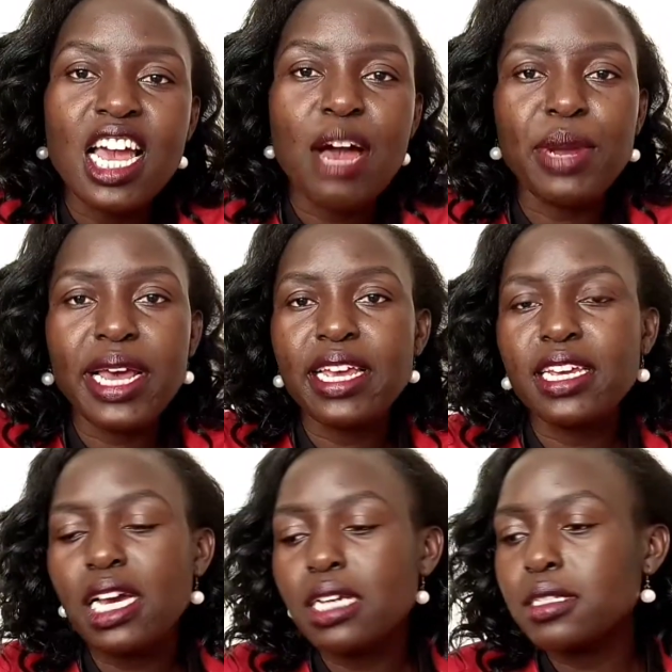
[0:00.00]
I'm
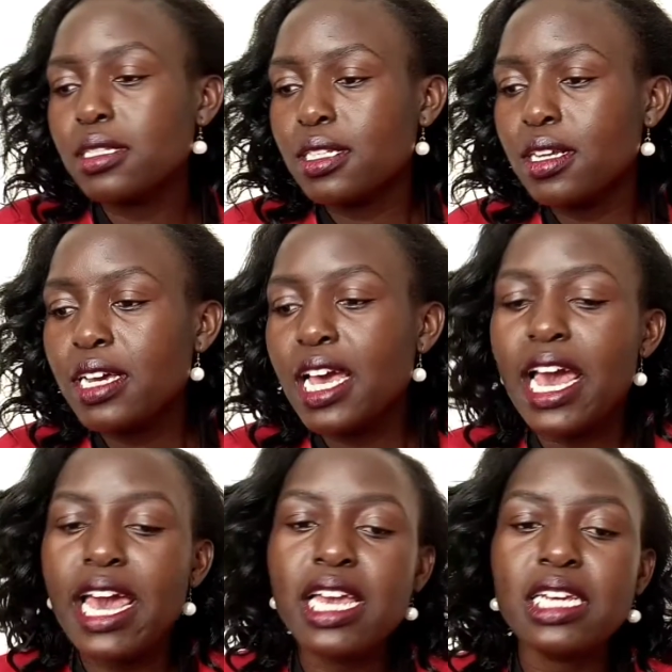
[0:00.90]
like, so
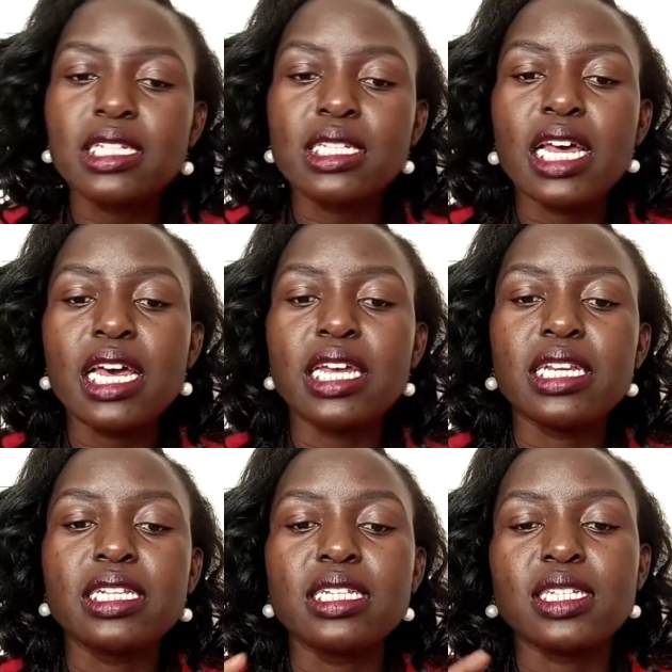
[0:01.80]
guys,
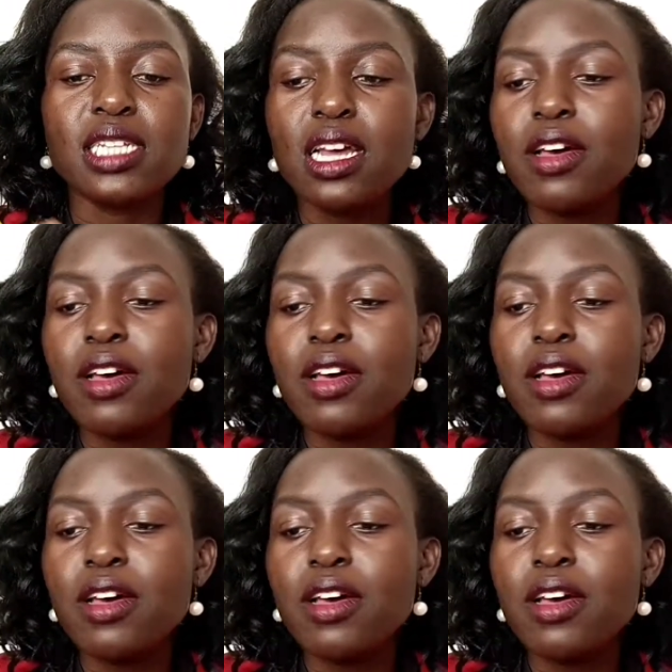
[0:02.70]
and so.